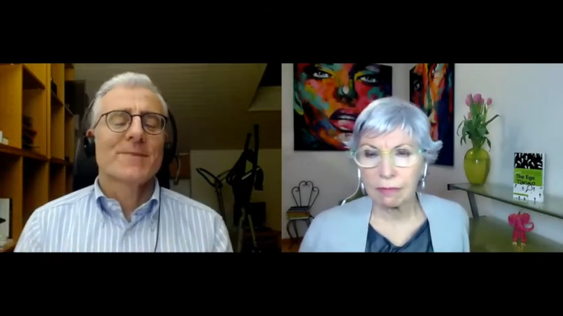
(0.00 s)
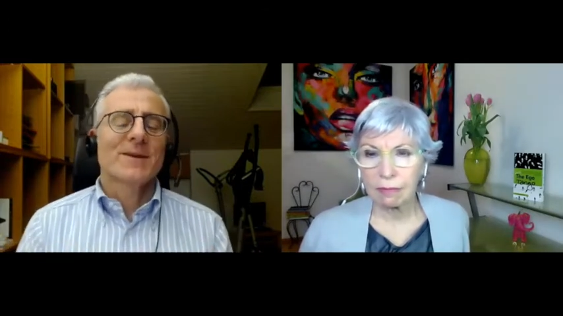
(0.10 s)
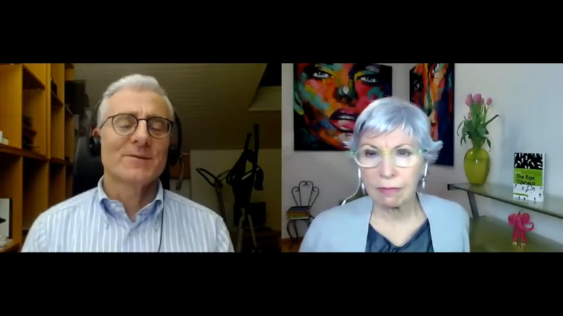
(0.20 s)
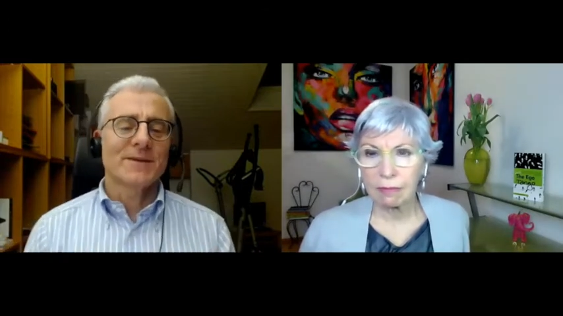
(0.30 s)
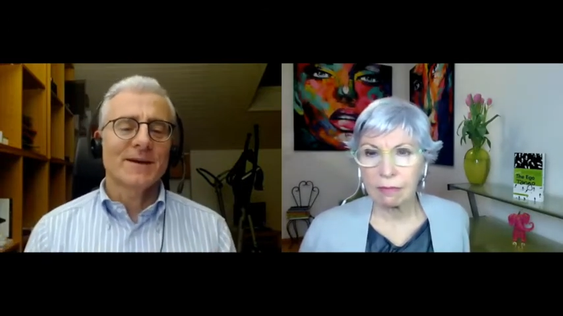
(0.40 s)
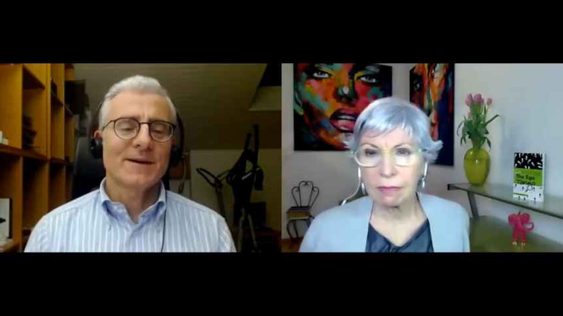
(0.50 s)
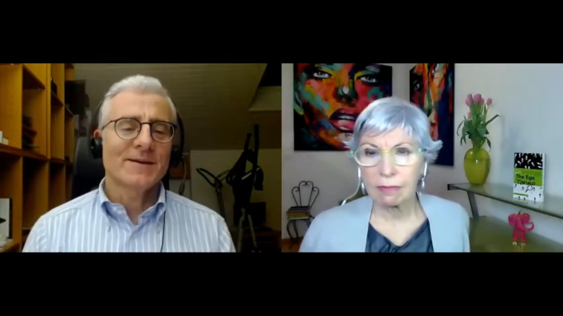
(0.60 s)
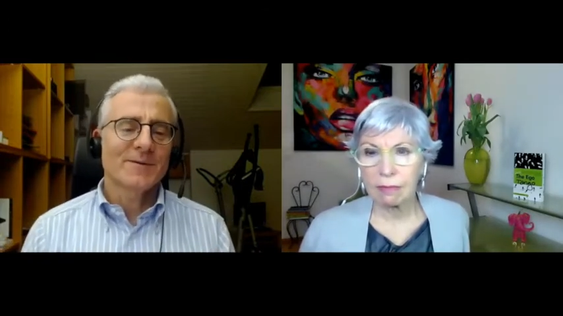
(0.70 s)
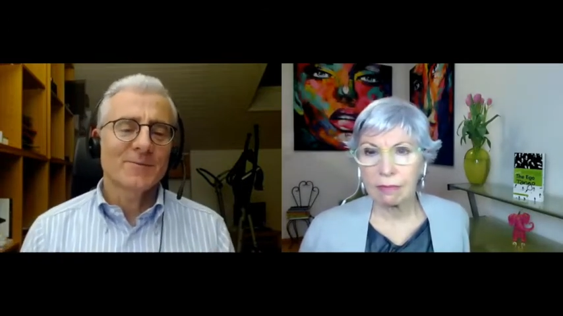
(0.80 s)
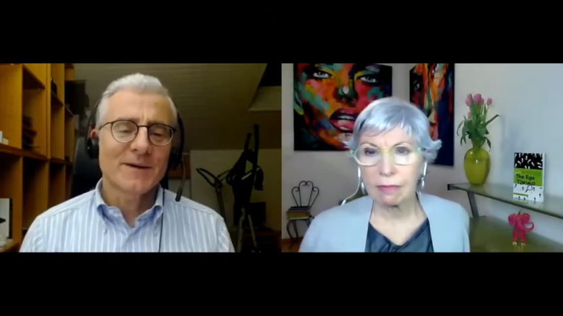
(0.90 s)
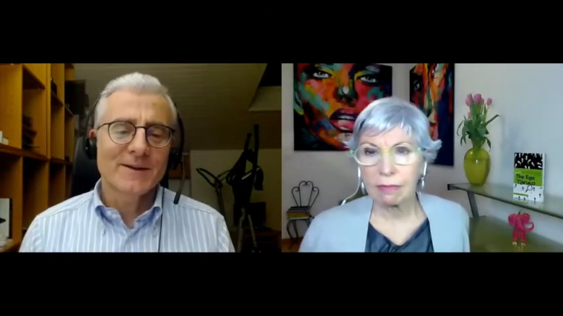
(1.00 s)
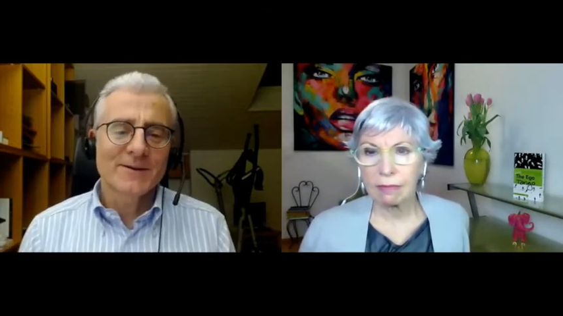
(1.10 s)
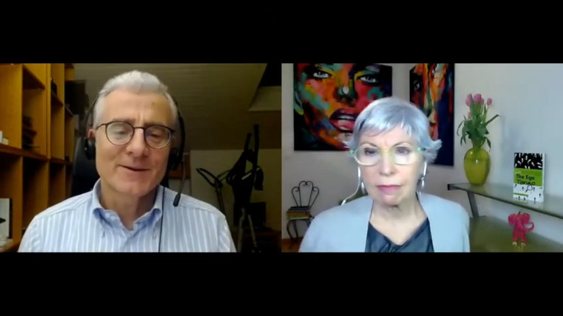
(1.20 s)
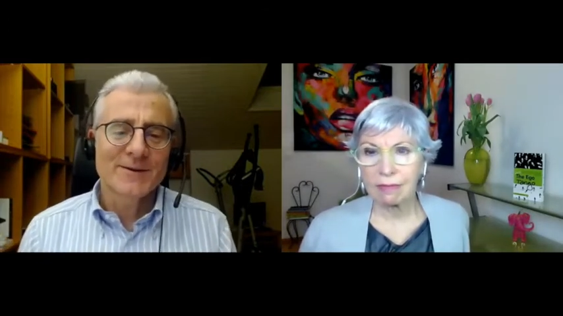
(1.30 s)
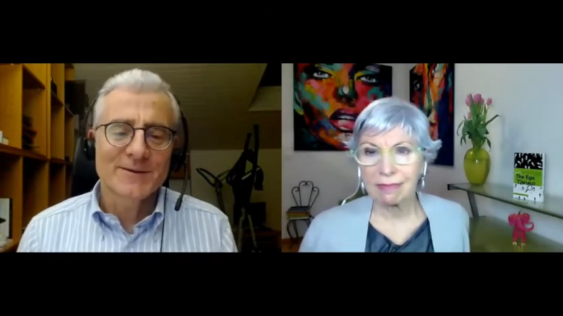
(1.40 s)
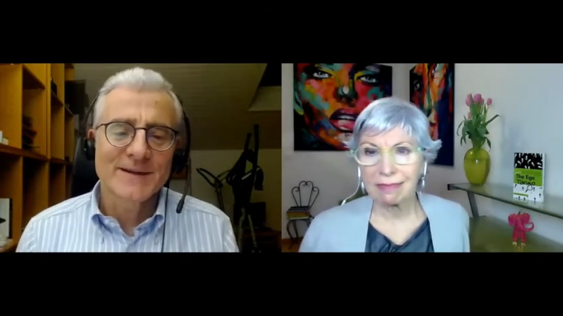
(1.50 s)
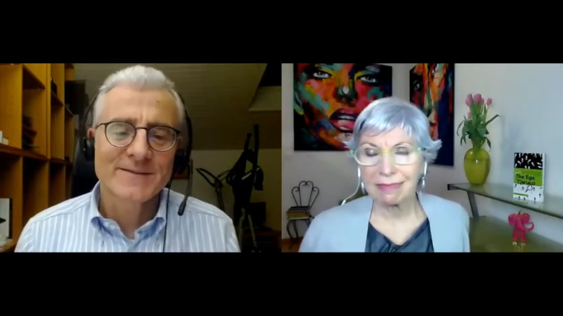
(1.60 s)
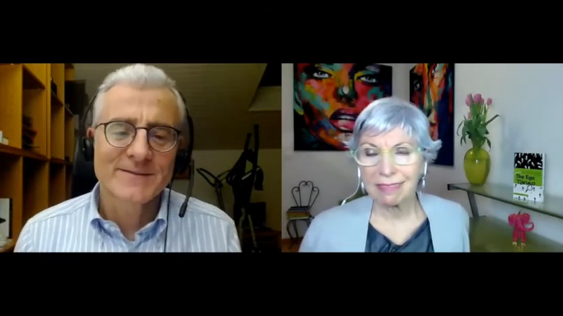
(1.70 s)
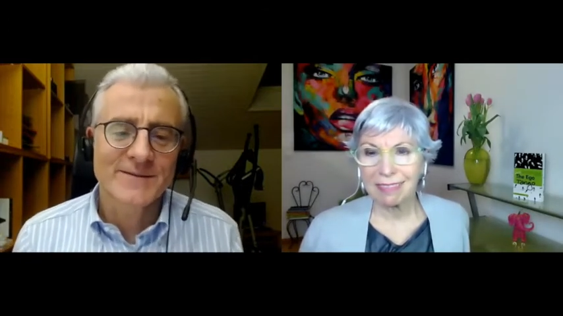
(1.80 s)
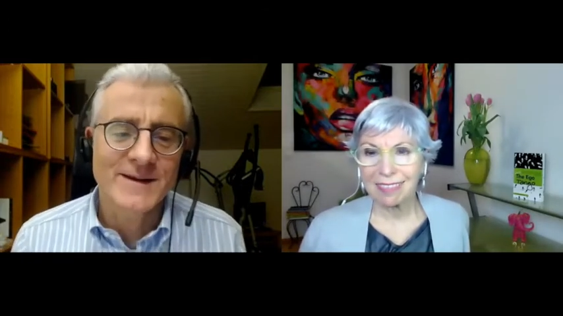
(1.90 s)
Speaker 1: You say, oh, well, you know,
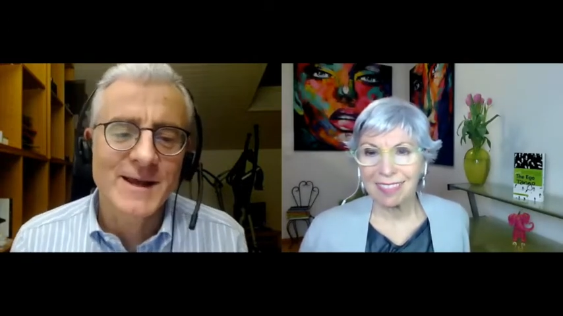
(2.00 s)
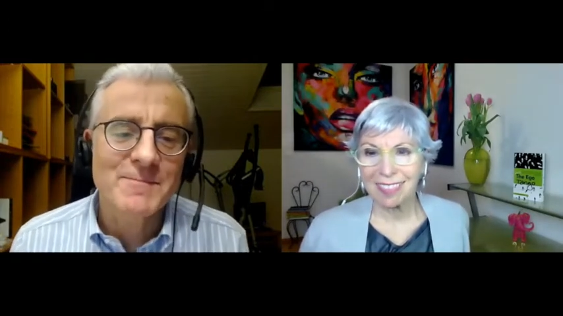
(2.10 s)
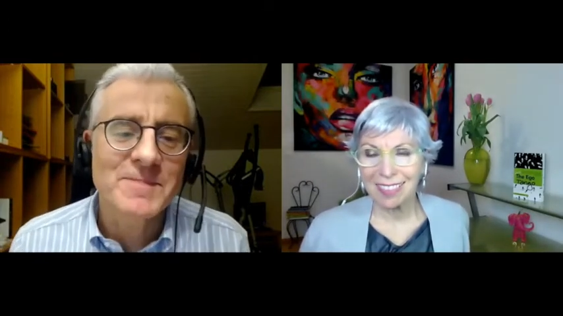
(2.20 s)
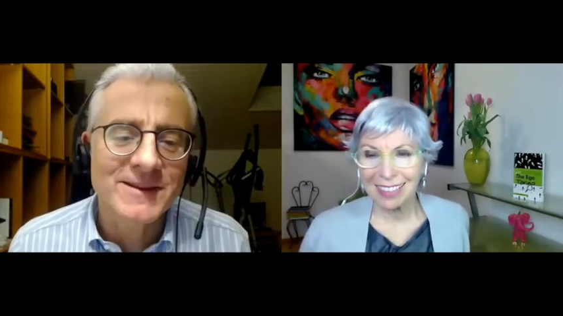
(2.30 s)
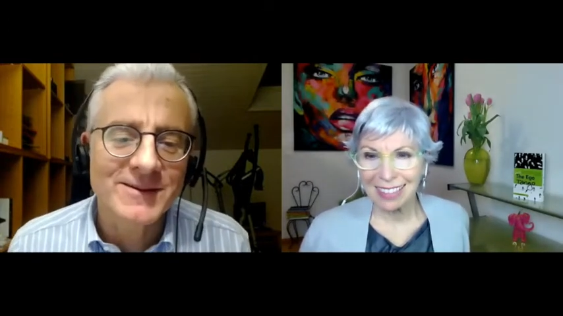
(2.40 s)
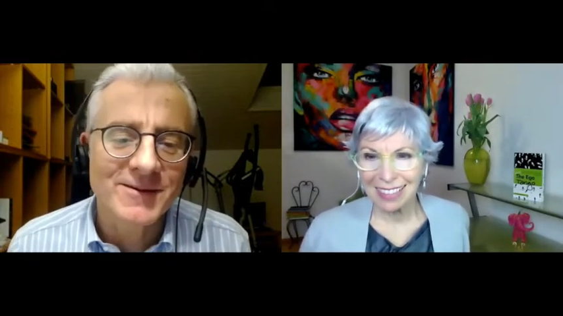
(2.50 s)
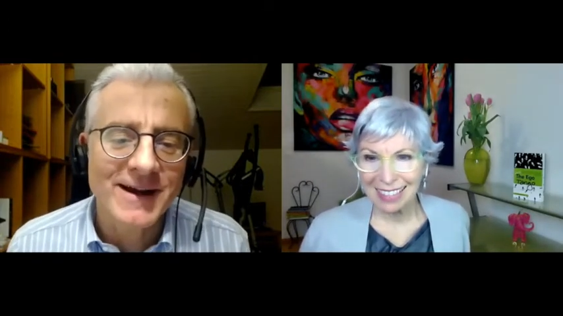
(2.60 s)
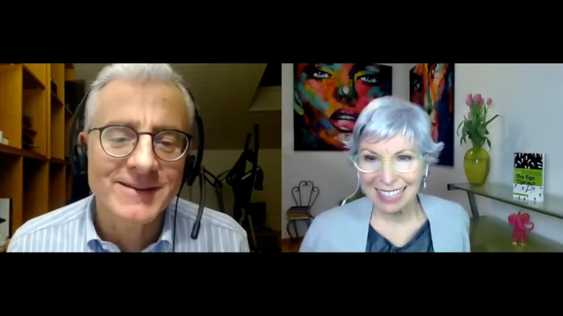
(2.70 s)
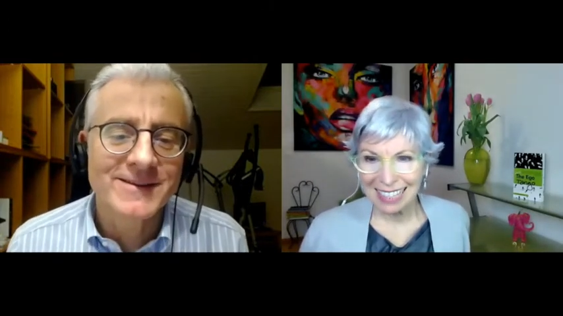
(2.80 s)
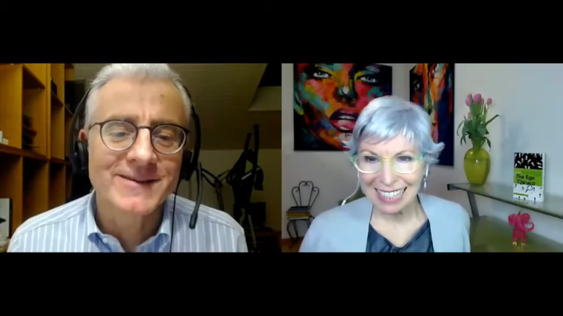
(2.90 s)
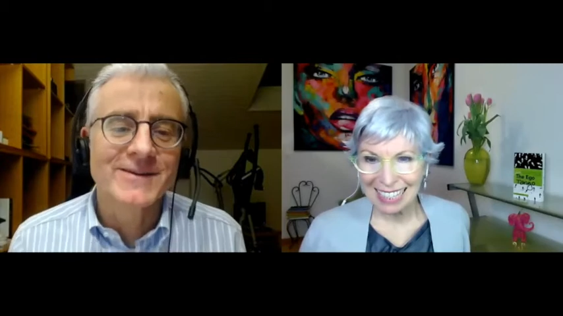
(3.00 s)
that's really a pity, right?